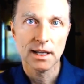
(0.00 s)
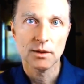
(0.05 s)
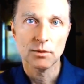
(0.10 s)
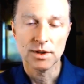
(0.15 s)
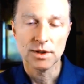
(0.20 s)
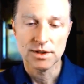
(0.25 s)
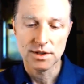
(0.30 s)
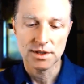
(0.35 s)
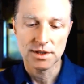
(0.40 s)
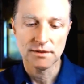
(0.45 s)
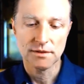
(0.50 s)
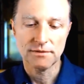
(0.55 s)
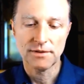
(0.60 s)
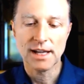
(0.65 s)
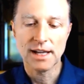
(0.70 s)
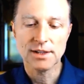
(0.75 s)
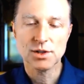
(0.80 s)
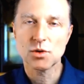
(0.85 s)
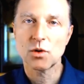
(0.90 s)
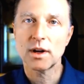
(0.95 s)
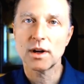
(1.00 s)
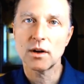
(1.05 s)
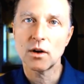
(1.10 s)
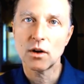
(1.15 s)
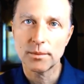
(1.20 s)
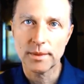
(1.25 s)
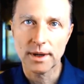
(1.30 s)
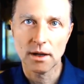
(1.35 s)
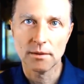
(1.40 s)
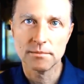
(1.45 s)
which is the fat-storing
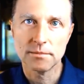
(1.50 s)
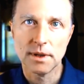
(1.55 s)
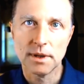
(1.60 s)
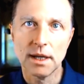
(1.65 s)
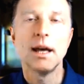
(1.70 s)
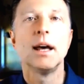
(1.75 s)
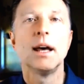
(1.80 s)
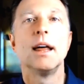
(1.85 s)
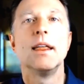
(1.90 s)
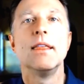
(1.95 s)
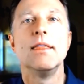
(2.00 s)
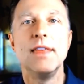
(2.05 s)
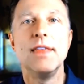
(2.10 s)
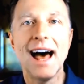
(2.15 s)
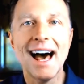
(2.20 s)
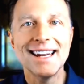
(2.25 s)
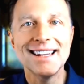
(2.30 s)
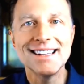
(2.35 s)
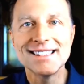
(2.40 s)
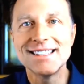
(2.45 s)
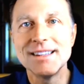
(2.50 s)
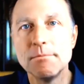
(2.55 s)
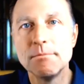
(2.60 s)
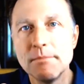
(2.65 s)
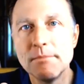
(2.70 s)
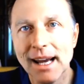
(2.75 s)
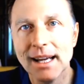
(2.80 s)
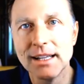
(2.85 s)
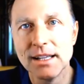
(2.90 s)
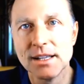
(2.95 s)
hormone, that is the
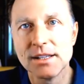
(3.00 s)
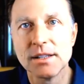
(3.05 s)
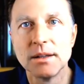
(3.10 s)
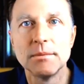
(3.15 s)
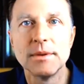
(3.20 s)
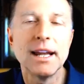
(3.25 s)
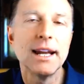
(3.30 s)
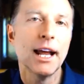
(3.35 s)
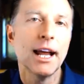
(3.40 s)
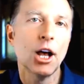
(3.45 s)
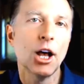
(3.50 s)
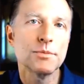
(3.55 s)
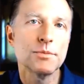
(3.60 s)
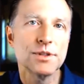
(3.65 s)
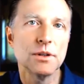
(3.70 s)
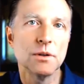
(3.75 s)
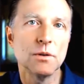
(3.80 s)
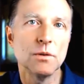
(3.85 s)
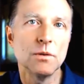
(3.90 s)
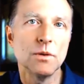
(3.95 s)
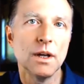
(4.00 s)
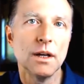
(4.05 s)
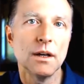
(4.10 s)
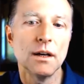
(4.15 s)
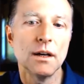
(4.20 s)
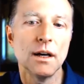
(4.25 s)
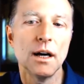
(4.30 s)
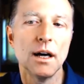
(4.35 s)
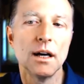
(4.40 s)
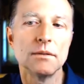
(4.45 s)
mechanism that helps you
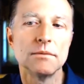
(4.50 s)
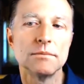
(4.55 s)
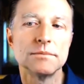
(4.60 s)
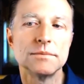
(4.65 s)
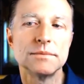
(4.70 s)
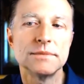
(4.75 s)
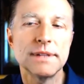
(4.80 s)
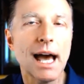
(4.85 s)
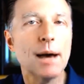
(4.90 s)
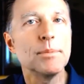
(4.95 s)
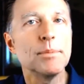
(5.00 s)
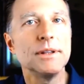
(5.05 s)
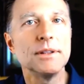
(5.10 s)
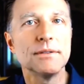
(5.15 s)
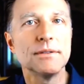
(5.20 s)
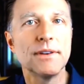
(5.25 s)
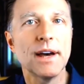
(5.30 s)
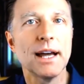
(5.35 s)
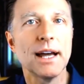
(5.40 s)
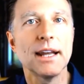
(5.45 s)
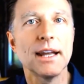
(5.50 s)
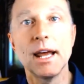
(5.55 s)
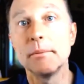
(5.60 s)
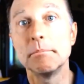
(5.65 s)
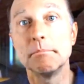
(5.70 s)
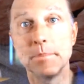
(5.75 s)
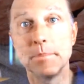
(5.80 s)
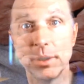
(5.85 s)
uh, tap into fat and